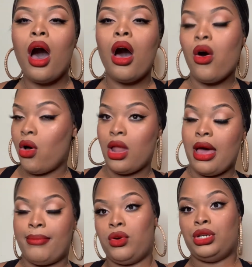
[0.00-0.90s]
all
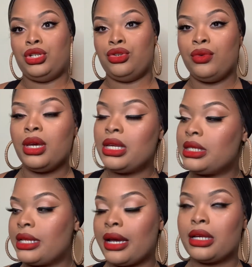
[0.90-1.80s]
I'm gonna do
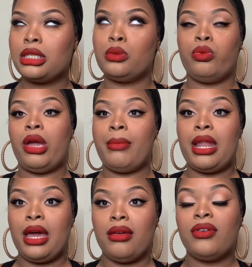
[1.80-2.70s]
is like spray my
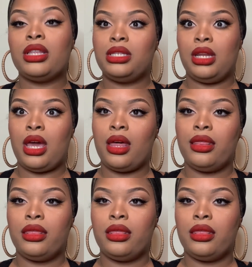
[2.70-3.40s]
life to death.